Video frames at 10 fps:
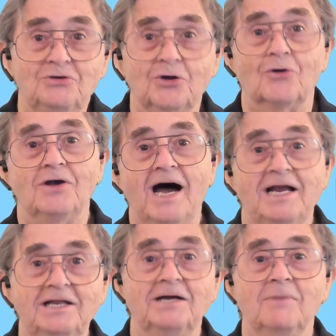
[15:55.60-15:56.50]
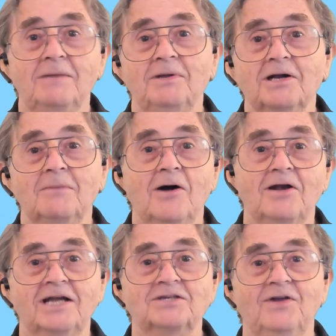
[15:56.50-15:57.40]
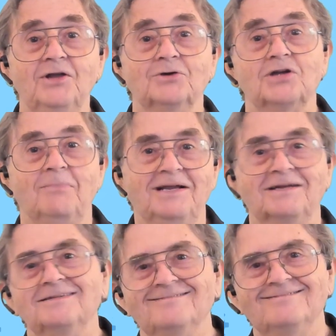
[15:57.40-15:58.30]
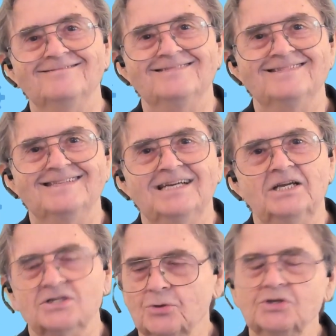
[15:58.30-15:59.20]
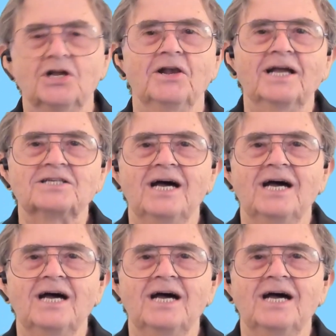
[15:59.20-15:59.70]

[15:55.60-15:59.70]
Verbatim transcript: your idea might become our next video topic. So until next